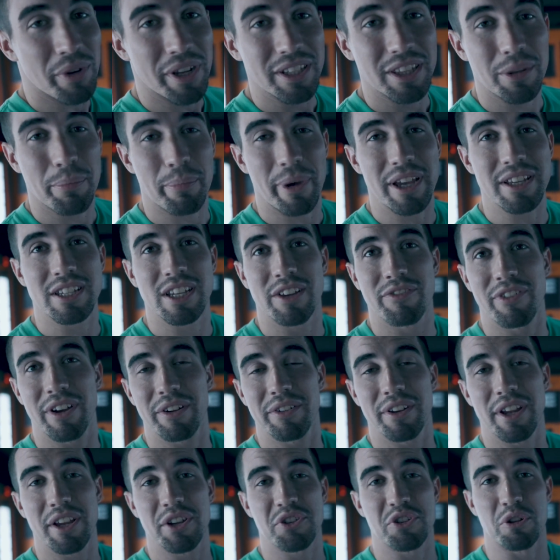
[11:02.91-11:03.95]
we get the basic
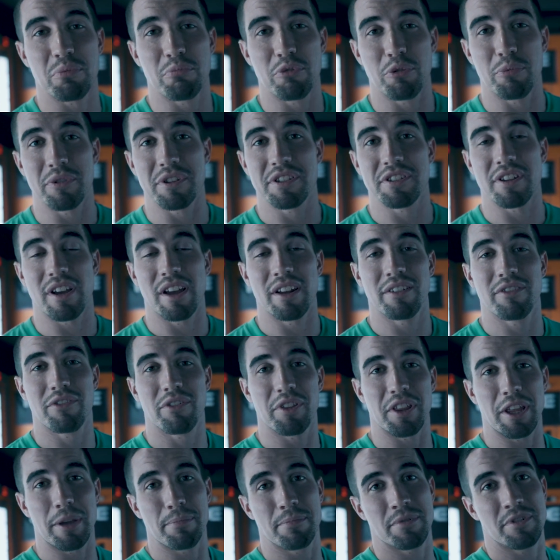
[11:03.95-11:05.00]
foundation of the movements done
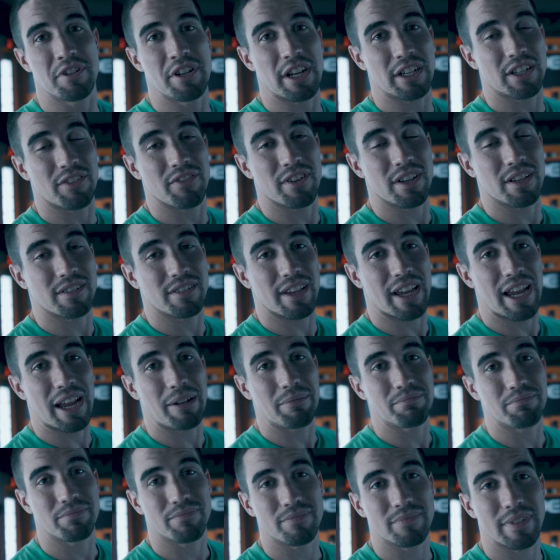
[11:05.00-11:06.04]
for the objective
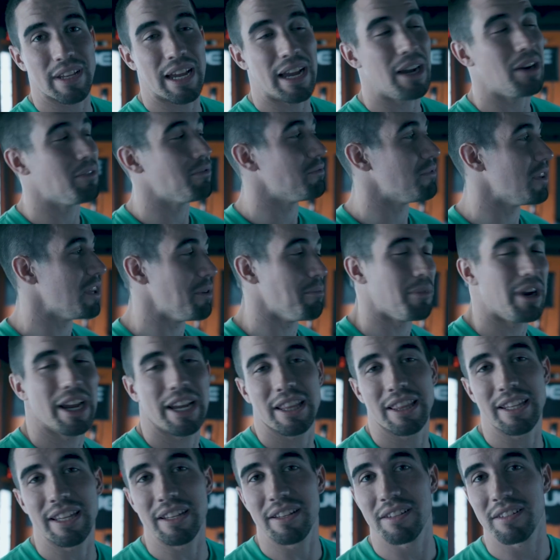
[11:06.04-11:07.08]
exam. Now, it
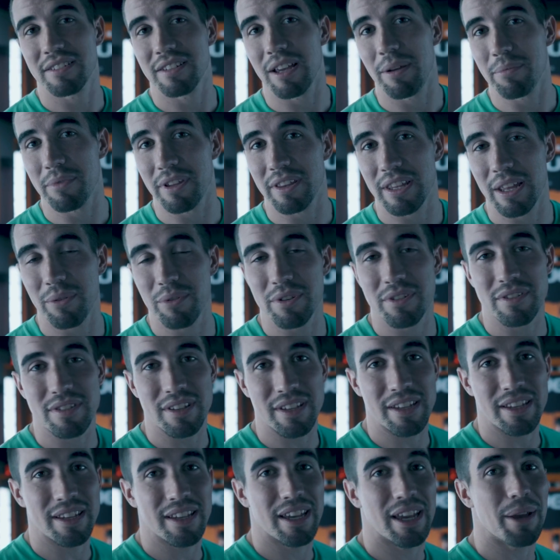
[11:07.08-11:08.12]
might lead to something that we
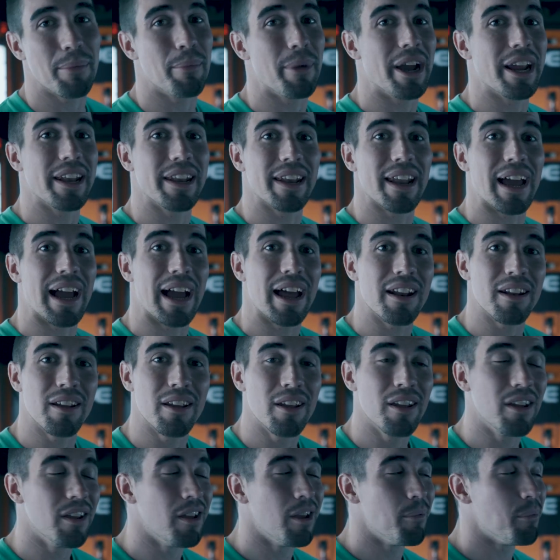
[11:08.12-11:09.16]
see, it might not.
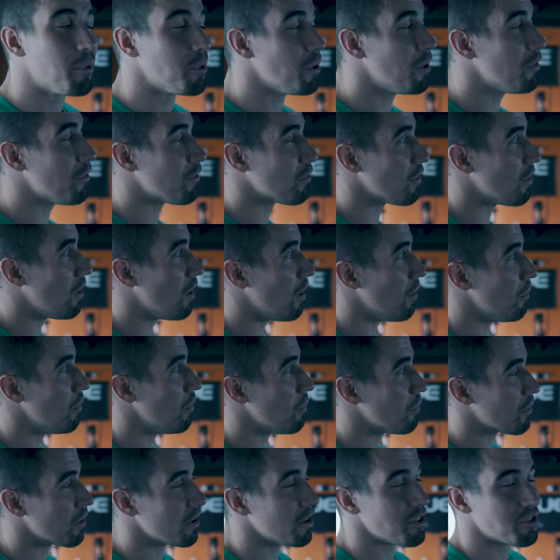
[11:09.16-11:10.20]
But overall,
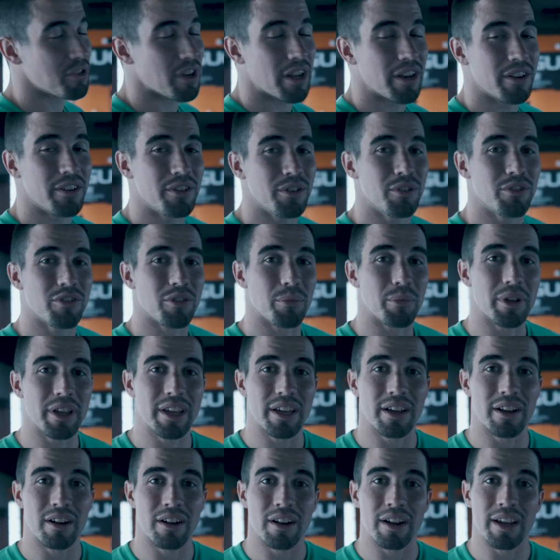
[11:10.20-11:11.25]
what we're going to try to do from
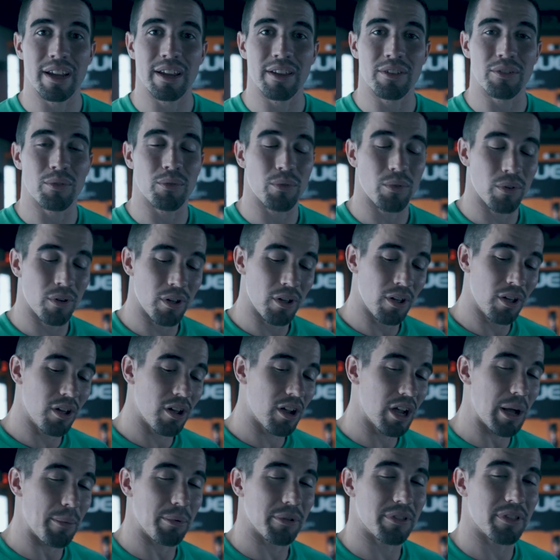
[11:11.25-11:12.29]
here is a
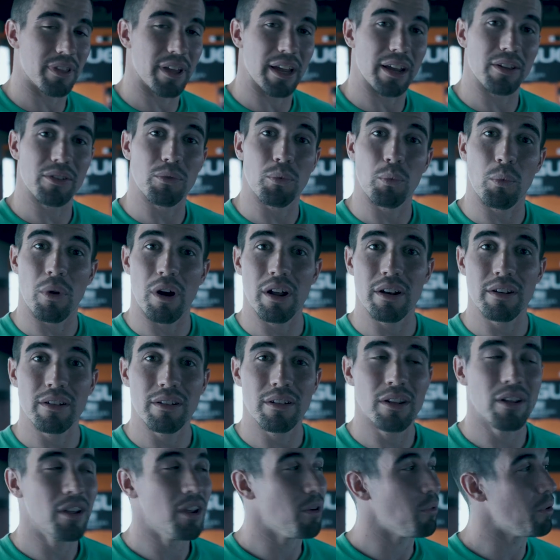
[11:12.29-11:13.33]
couple things. One,
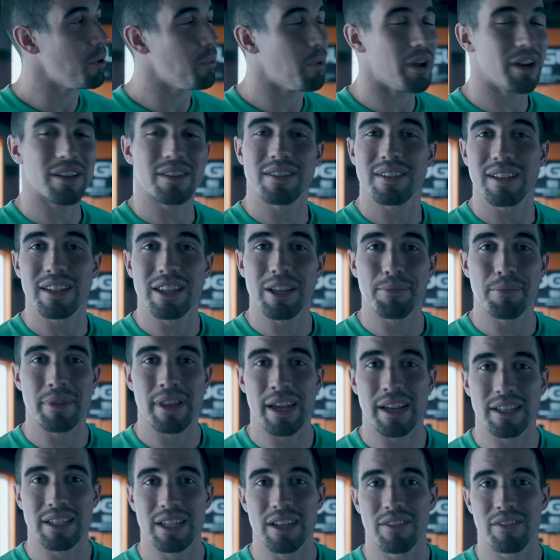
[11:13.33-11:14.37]
we want to see them in the
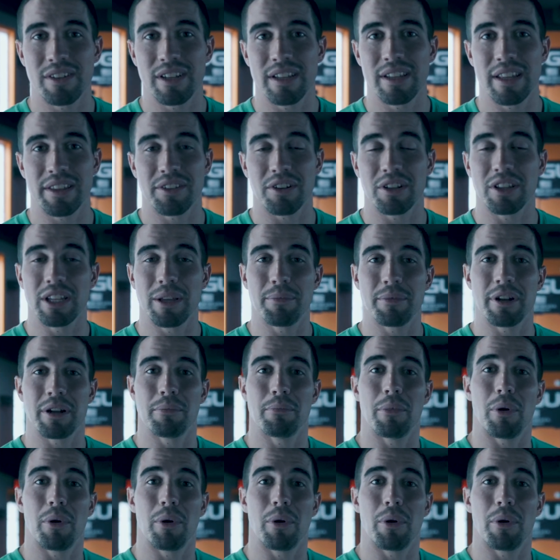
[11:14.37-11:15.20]
activity that they're limited